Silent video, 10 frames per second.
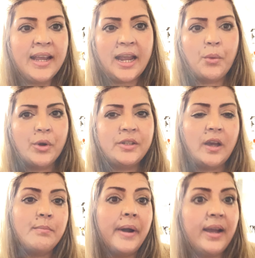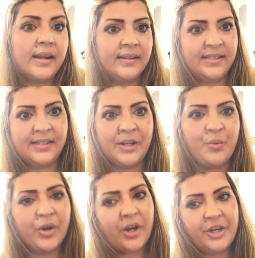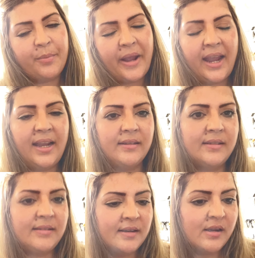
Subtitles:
It works on bugs. It's gonna work on your paint,